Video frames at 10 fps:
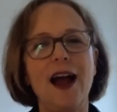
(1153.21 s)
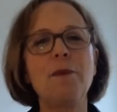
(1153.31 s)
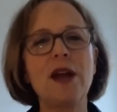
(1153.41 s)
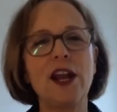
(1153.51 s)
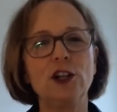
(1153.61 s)

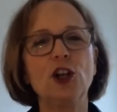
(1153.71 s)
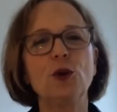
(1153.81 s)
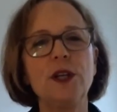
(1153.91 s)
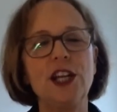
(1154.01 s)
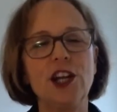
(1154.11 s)
I'm not
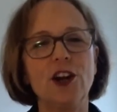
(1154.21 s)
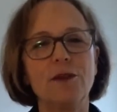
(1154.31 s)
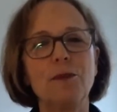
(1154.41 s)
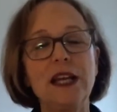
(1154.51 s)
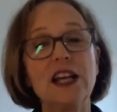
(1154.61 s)
alone here,
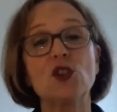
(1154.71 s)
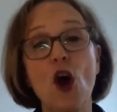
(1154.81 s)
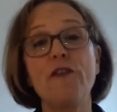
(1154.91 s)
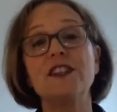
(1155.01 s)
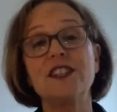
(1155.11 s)
because
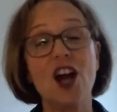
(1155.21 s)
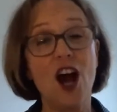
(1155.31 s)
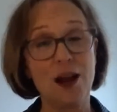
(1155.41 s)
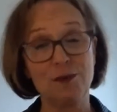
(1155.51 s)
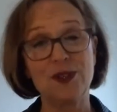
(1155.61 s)

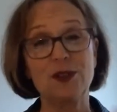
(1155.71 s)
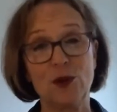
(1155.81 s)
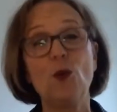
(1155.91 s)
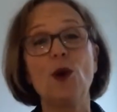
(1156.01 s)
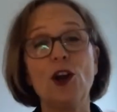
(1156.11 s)
oftentimes
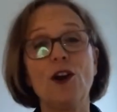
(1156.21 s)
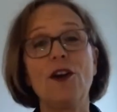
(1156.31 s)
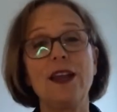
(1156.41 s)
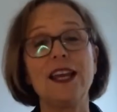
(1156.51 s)
we're